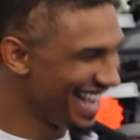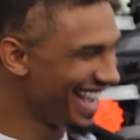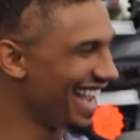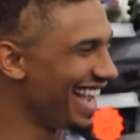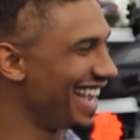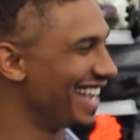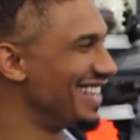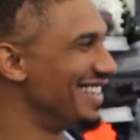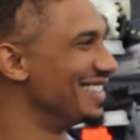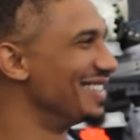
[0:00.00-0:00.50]
made
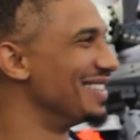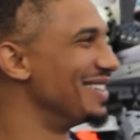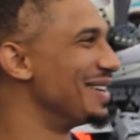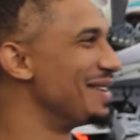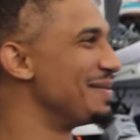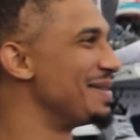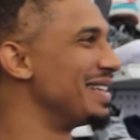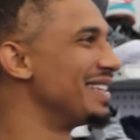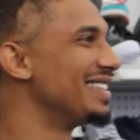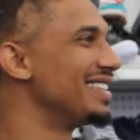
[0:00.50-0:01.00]

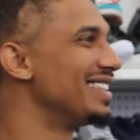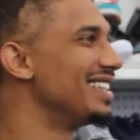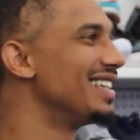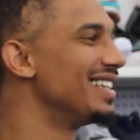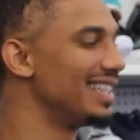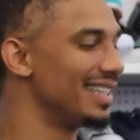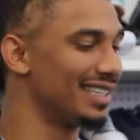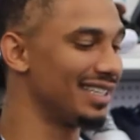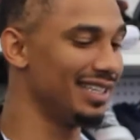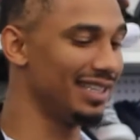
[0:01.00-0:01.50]
$200,000,
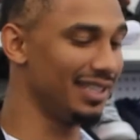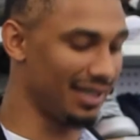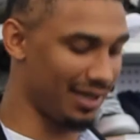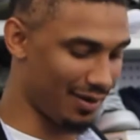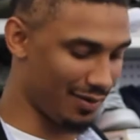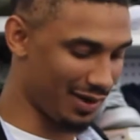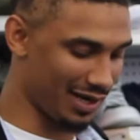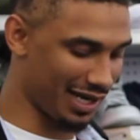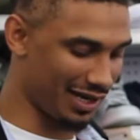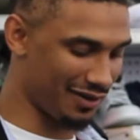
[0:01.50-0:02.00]
but your
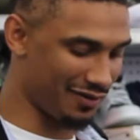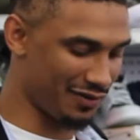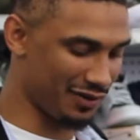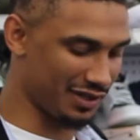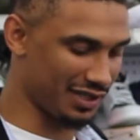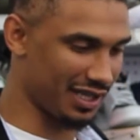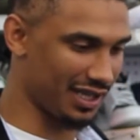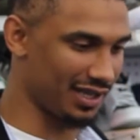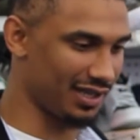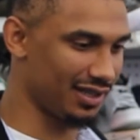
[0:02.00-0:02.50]
inventory grew by
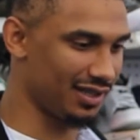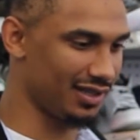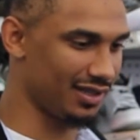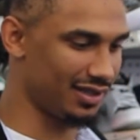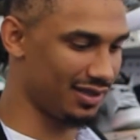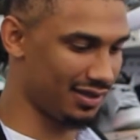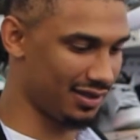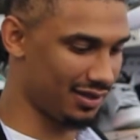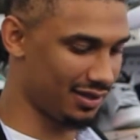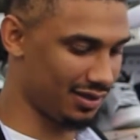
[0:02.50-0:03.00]

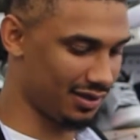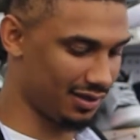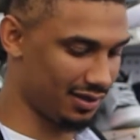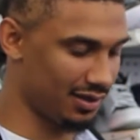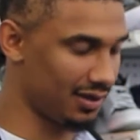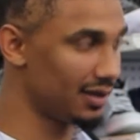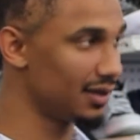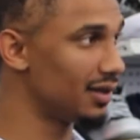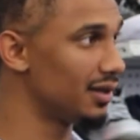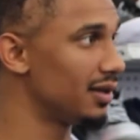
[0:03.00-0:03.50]
$100,000, your
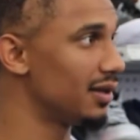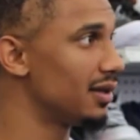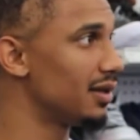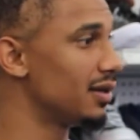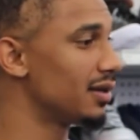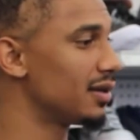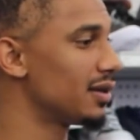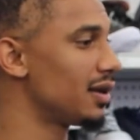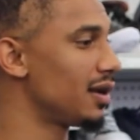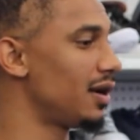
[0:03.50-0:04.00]
pawn
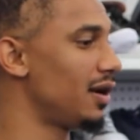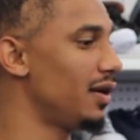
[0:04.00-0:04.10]
balance grew